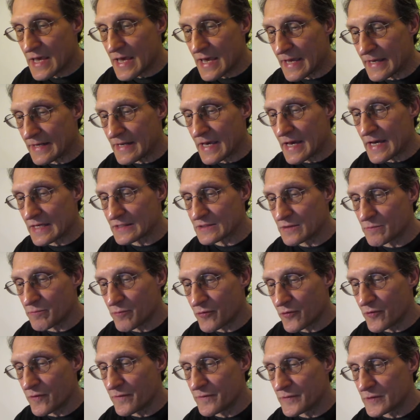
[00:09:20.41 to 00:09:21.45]
and hasn't
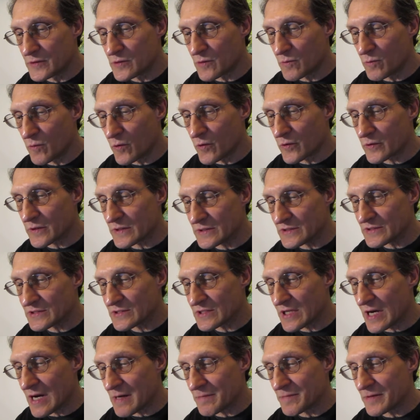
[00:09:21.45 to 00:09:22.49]
proven to work in
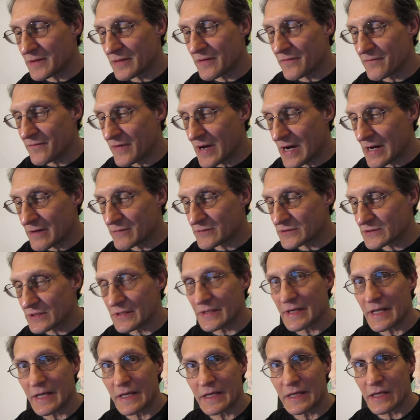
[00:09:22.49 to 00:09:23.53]
stopping the virus
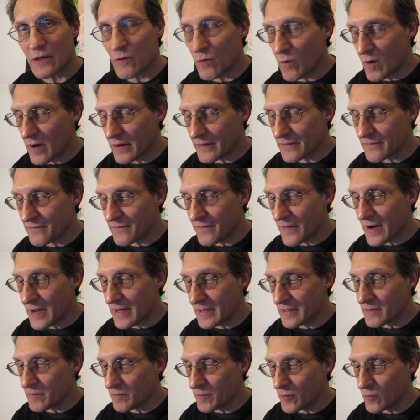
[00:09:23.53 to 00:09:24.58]
in any
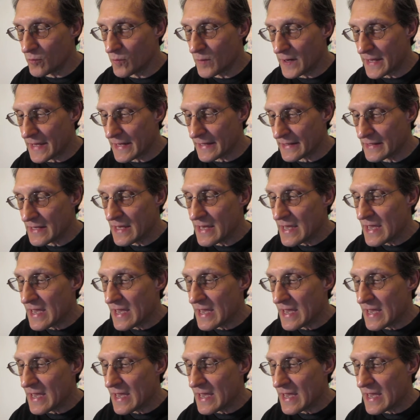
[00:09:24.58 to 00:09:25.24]
quantifiable way,